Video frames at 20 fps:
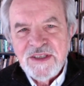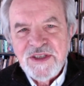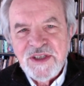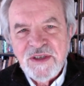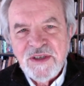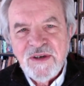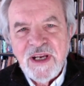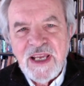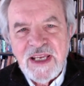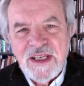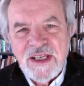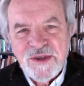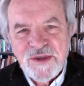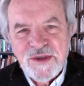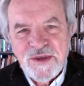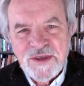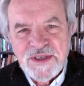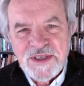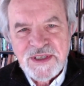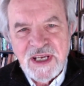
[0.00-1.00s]
your
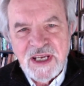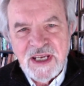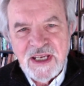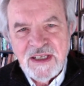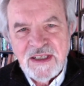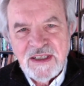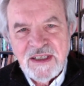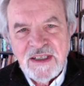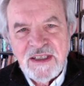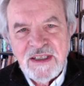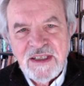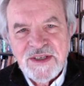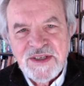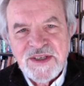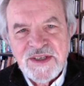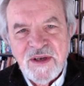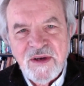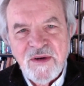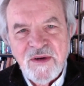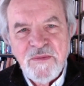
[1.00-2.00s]
angel side. It is
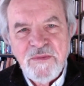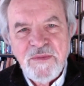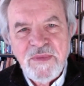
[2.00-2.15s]
so